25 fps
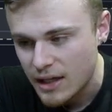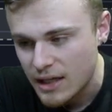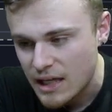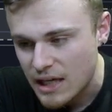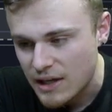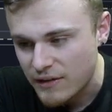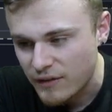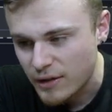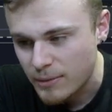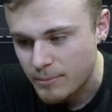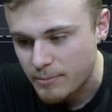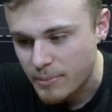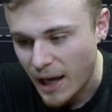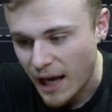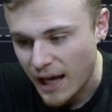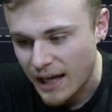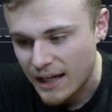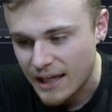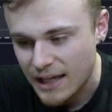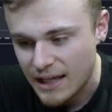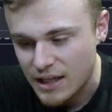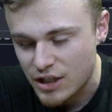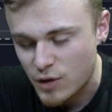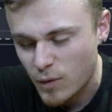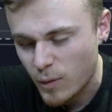Even
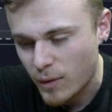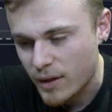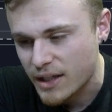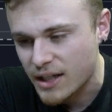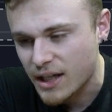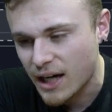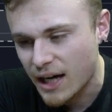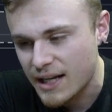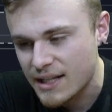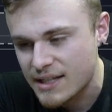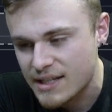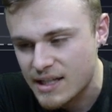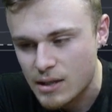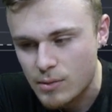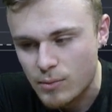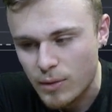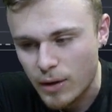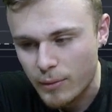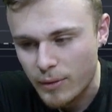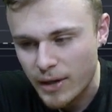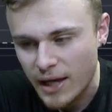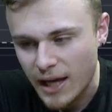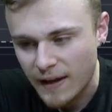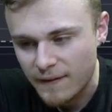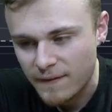back in 2019
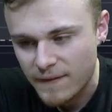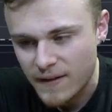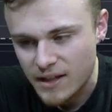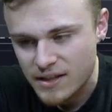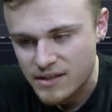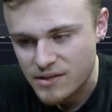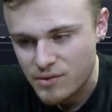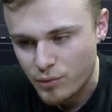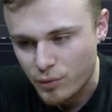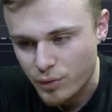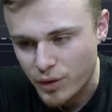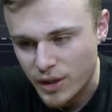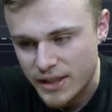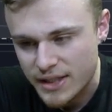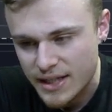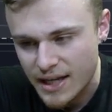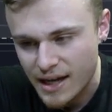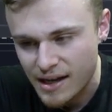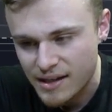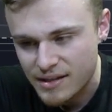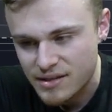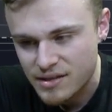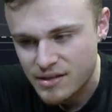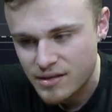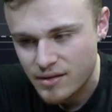where we had this
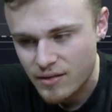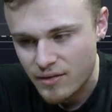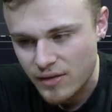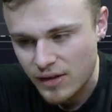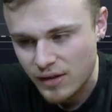retest,